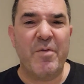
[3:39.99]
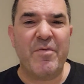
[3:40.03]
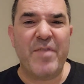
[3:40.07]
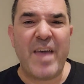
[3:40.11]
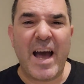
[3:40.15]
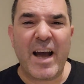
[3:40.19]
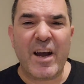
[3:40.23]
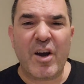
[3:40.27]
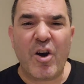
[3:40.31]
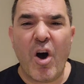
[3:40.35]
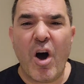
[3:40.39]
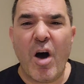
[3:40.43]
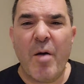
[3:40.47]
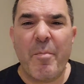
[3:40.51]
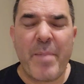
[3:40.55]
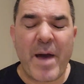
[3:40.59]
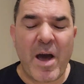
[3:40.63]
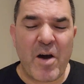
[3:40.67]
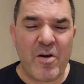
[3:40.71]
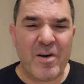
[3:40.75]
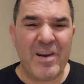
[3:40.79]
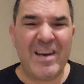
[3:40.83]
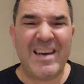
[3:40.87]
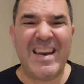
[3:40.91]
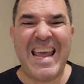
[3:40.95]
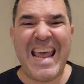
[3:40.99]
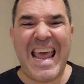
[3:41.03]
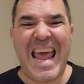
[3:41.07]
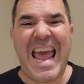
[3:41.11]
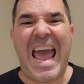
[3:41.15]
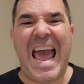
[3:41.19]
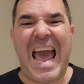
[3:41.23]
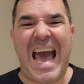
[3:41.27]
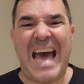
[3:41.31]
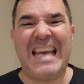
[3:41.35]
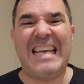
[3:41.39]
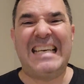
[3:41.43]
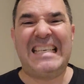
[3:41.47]
If that compounded
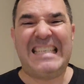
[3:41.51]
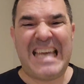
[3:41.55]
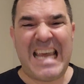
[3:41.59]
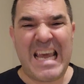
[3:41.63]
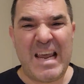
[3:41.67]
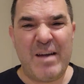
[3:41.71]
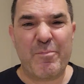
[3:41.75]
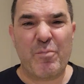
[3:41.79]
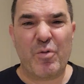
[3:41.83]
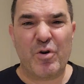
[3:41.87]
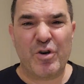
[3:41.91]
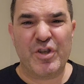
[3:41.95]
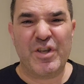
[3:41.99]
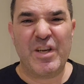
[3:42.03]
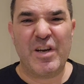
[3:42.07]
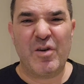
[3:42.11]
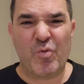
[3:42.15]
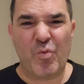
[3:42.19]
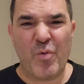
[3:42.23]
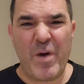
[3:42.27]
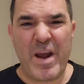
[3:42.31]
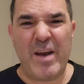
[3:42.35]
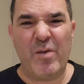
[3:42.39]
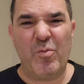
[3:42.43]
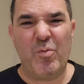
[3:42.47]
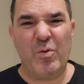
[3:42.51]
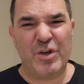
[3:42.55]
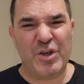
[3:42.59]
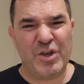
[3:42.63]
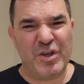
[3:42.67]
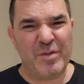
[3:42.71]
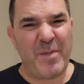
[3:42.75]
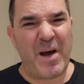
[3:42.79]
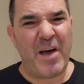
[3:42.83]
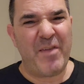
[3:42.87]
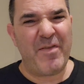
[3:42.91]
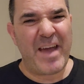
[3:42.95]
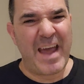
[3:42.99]
at a 10% rate, which
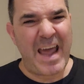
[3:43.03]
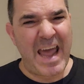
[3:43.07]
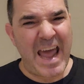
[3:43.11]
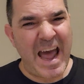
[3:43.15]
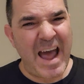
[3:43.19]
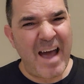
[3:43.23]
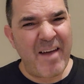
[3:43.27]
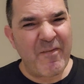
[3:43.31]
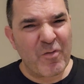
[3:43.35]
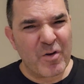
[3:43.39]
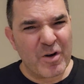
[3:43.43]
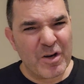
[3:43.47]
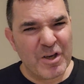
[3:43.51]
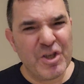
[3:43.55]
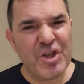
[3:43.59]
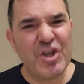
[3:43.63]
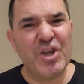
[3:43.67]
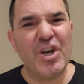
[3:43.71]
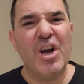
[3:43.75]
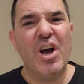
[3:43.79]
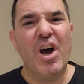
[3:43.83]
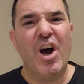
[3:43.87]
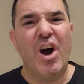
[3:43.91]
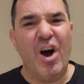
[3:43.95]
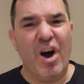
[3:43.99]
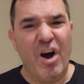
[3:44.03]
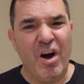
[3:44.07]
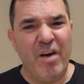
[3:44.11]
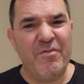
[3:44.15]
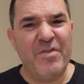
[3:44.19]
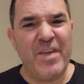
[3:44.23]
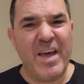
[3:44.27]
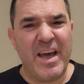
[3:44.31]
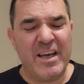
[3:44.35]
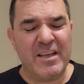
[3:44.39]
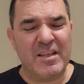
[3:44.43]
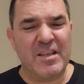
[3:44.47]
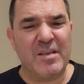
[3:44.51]
is about the average
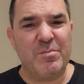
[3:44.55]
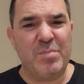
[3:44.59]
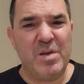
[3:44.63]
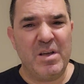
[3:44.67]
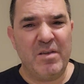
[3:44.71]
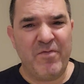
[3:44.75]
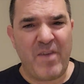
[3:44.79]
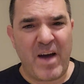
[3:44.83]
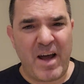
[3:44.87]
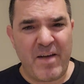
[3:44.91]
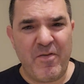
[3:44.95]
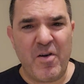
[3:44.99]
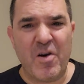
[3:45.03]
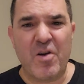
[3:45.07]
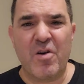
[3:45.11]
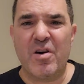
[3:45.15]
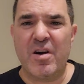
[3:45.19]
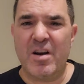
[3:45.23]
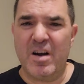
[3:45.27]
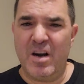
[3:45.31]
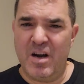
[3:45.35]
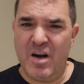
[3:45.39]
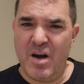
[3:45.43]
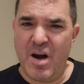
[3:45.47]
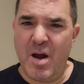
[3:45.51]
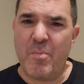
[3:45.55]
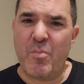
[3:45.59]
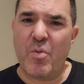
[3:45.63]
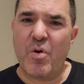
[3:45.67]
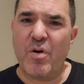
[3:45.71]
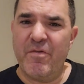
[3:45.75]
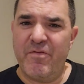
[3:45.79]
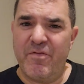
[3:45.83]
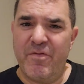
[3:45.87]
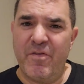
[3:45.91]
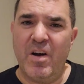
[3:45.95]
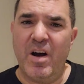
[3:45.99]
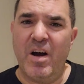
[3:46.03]
of the S&P 500 and a
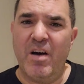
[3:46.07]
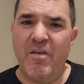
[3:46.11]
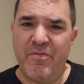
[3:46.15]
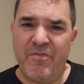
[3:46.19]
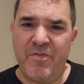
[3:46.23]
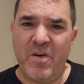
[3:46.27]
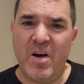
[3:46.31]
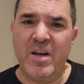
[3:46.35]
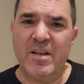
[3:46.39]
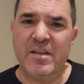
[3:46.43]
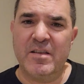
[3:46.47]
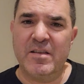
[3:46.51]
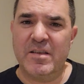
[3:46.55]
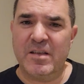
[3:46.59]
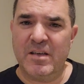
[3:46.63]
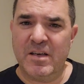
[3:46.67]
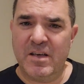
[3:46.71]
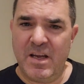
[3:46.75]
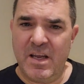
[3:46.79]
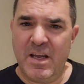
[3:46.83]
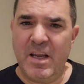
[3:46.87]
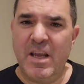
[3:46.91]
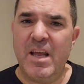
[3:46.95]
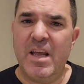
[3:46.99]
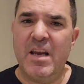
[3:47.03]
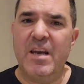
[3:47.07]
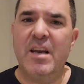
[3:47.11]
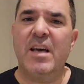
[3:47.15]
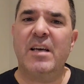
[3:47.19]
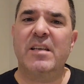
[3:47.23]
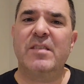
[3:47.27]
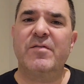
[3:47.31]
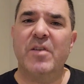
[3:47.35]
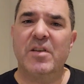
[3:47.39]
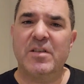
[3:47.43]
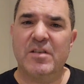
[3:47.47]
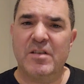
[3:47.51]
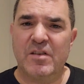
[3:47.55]
number of funds and
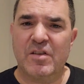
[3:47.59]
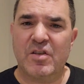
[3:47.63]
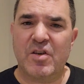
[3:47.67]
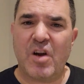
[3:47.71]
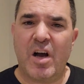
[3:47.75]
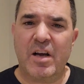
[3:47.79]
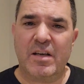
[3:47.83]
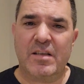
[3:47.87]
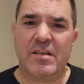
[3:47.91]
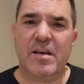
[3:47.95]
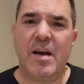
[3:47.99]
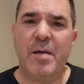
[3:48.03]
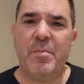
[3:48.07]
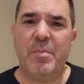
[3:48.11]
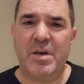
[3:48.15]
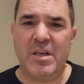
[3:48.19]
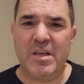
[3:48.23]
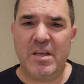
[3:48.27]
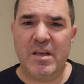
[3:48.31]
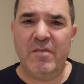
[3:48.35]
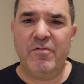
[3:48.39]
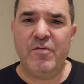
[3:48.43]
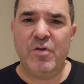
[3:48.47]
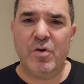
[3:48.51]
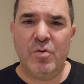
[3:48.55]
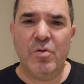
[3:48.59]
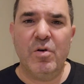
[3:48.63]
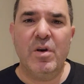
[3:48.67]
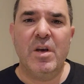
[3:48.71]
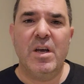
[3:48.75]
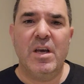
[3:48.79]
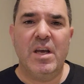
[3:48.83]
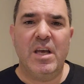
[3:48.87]
index funds and stocks that I'm going to give you